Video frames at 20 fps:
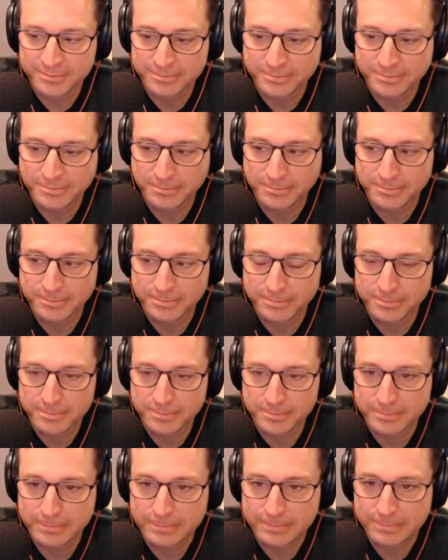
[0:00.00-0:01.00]

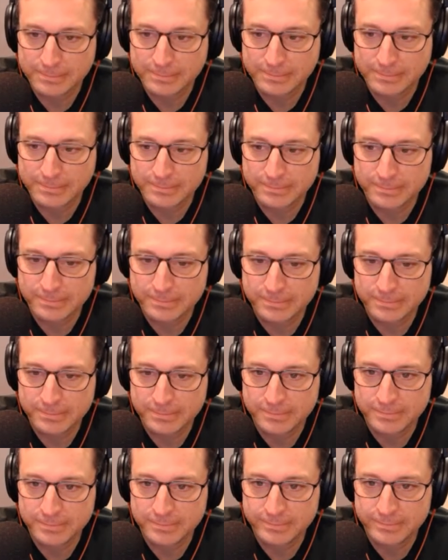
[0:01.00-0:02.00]

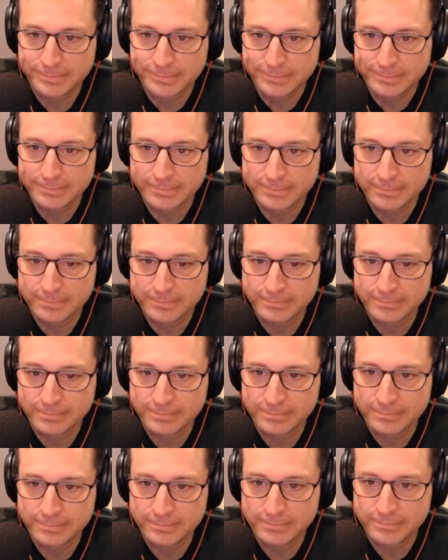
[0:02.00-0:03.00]

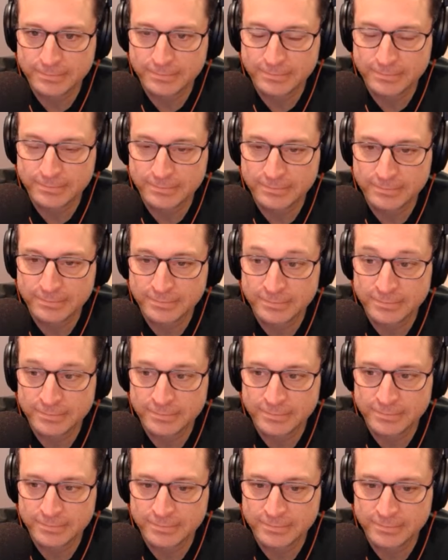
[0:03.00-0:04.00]

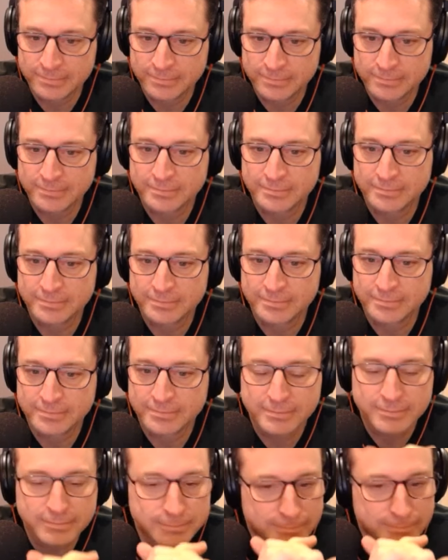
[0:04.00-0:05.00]

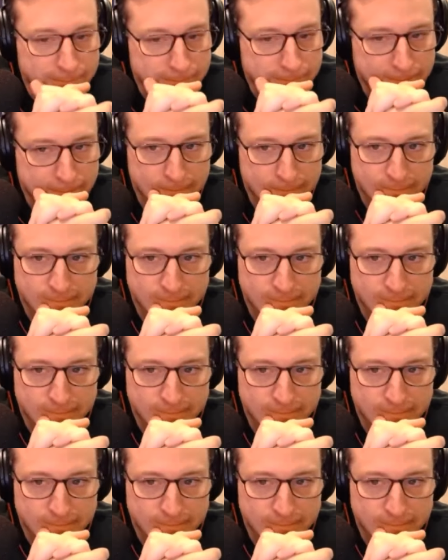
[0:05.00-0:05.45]
This person isn't speaking.